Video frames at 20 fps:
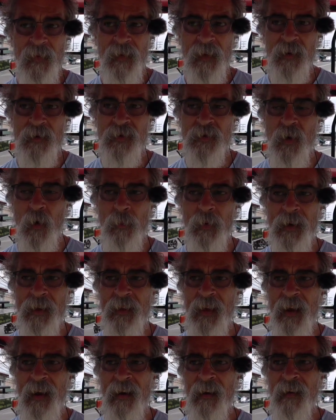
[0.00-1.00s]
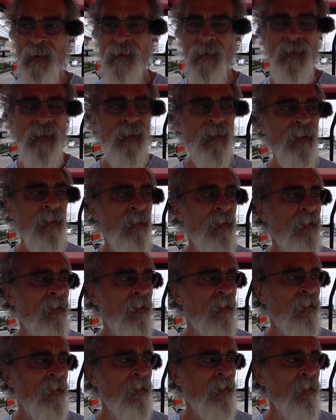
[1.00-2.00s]
there's nobody there,
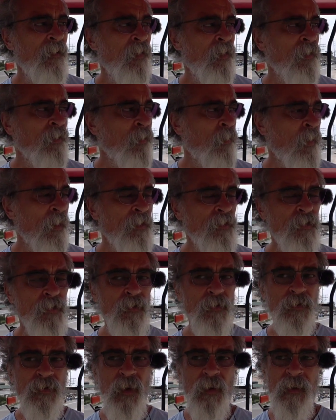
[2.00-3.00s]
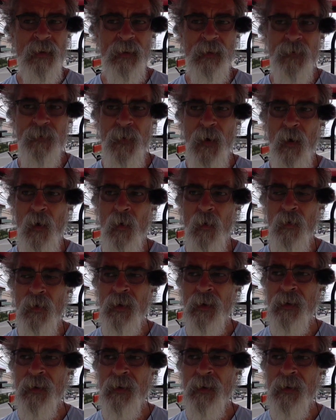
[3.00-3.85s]
or the one dude's on his phone.